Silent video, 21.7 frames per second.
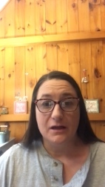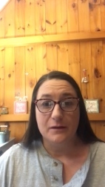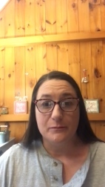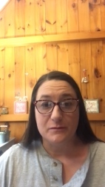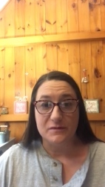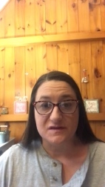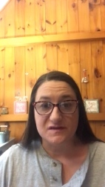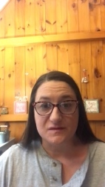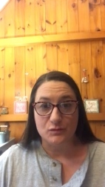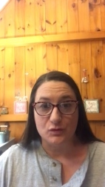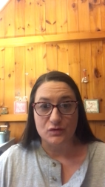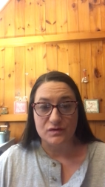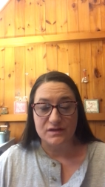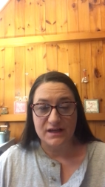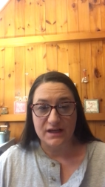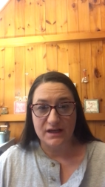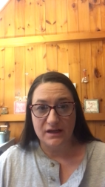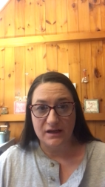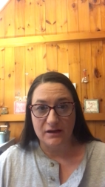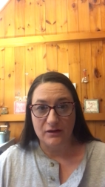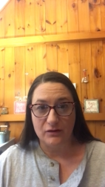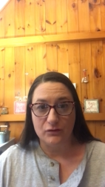Miss
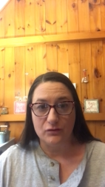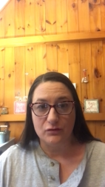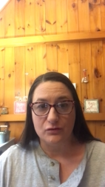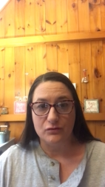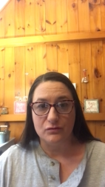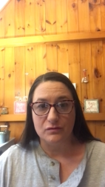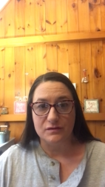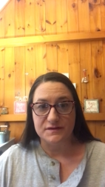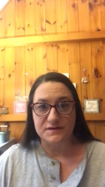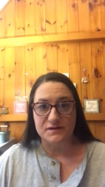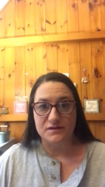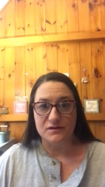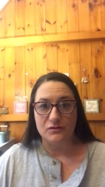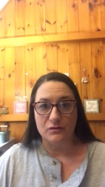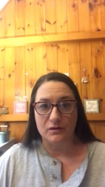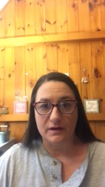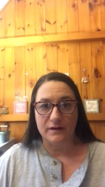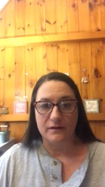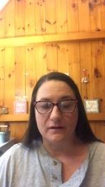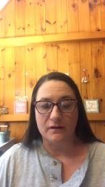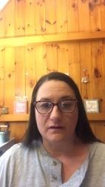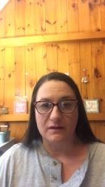Boutin, who is
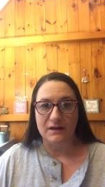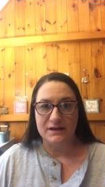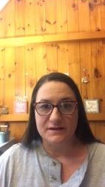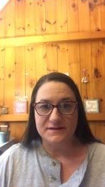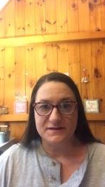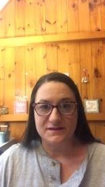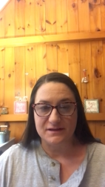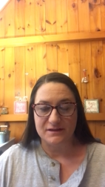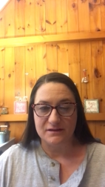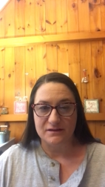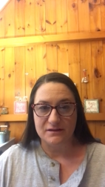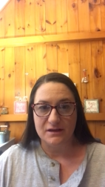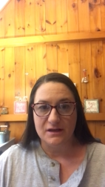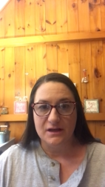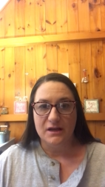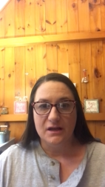doing the lesson.